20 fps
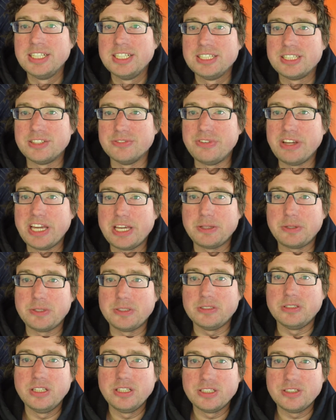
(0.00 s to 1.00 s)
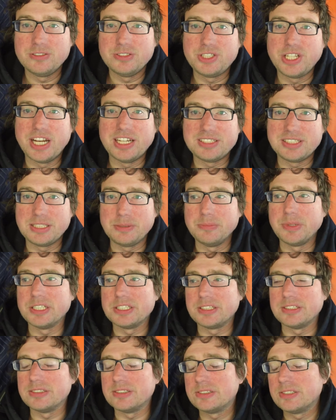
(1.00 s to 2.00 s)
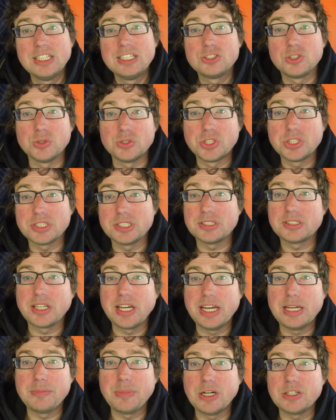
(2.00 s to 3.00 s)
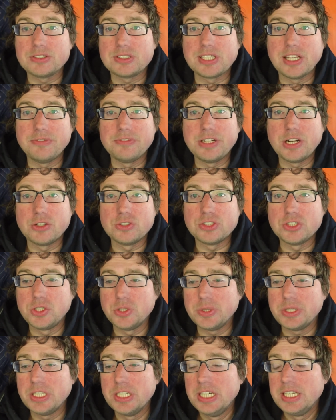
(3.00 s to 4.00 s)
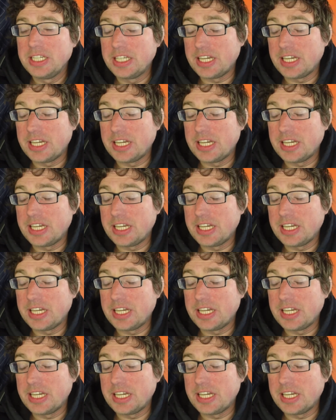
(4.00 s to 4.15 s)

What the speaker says: the van chassis buses. So it took this guy about 7 hours to do it.